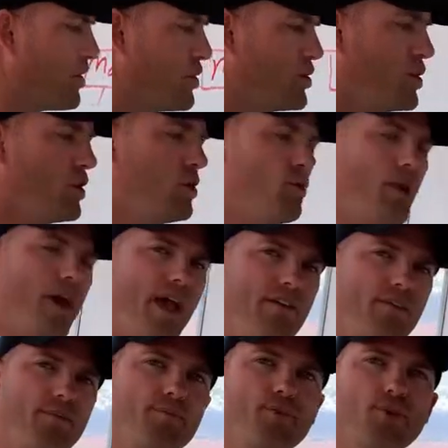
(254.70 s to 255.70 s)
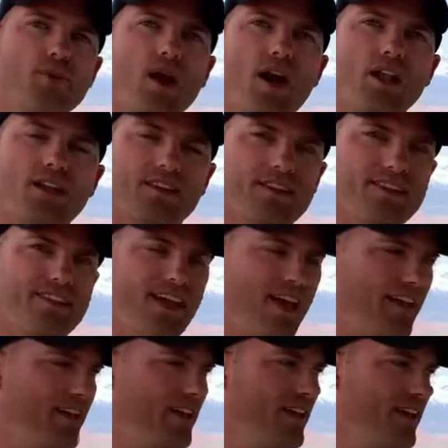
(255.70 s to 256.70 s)
Do you have a product
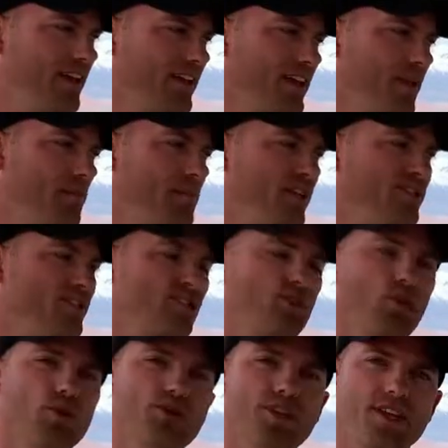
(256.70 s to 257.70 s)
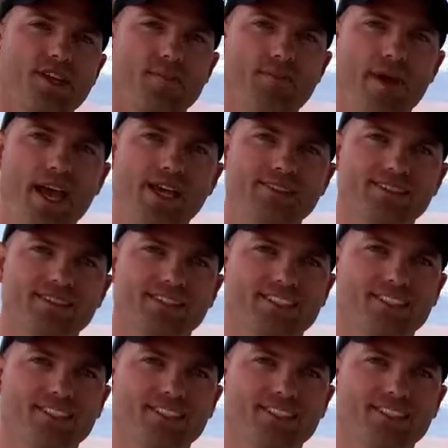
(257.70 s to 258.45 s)
that can be sold to the masses,